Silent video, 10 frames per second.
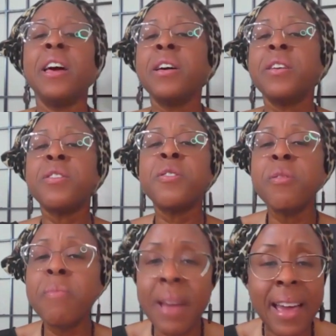
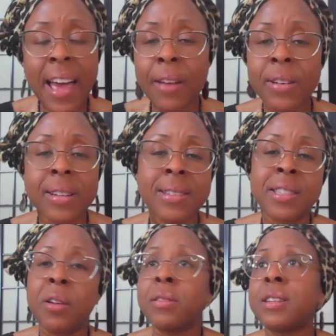You may have a
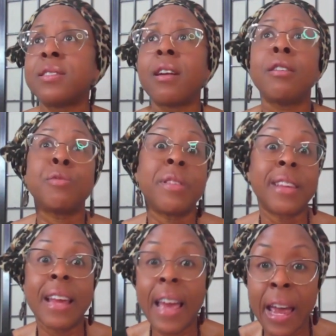concern that starts with
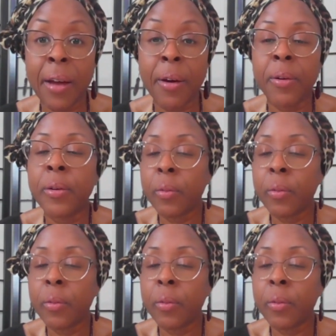an L.